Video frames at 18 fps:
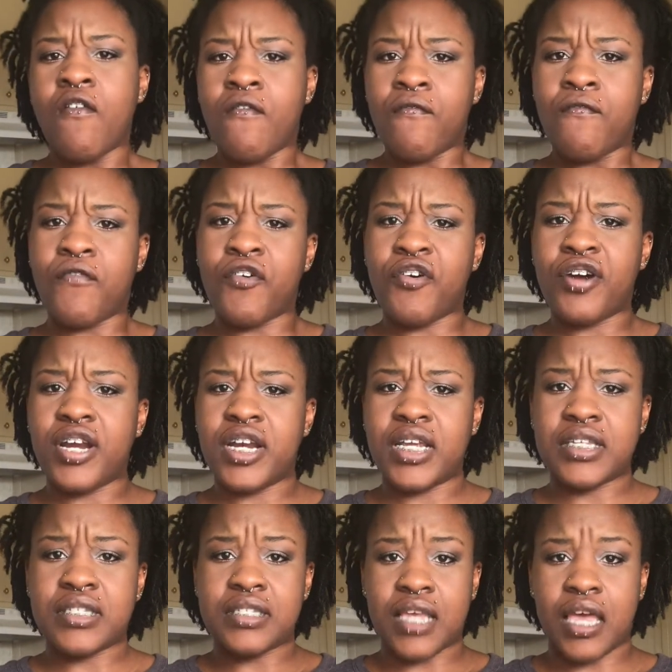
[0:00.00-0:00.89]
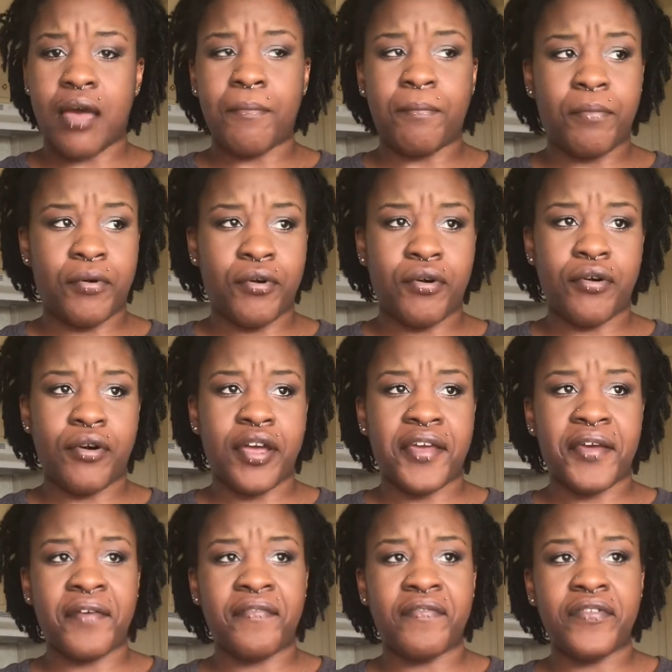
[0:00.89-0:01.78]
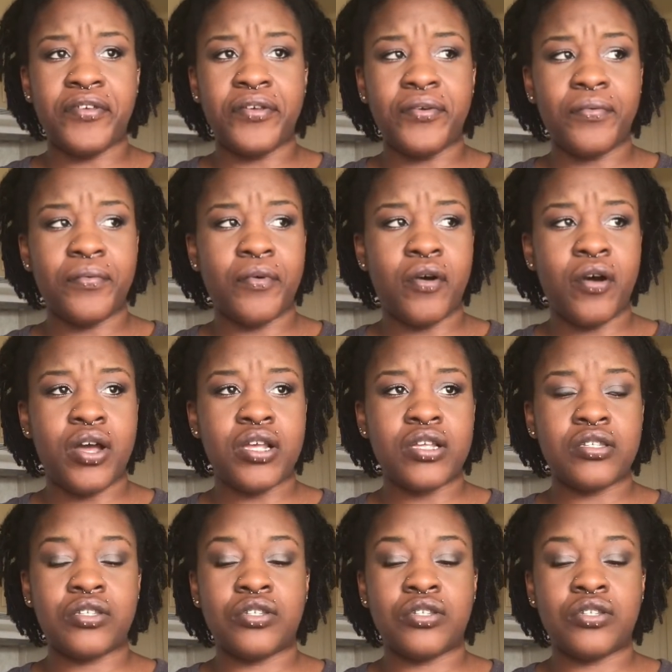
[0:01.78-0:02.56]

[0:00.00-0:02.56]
For an example, if you want